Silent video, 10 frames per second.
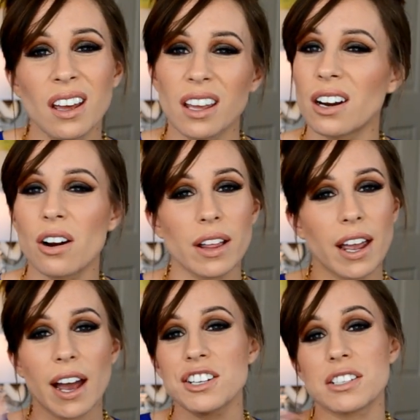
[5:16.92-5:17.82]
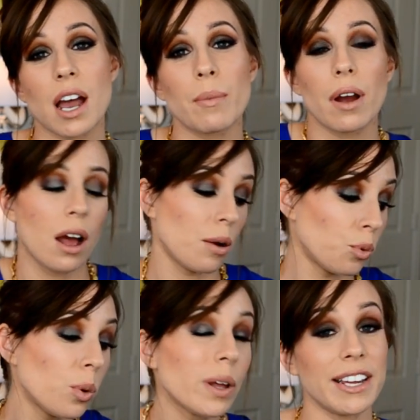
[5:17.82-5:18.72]
You know, like I just, I'm
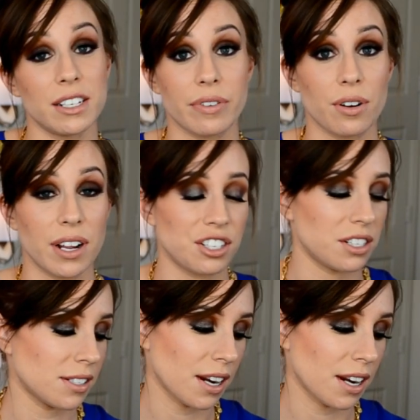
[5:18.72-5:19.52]
really into foundations,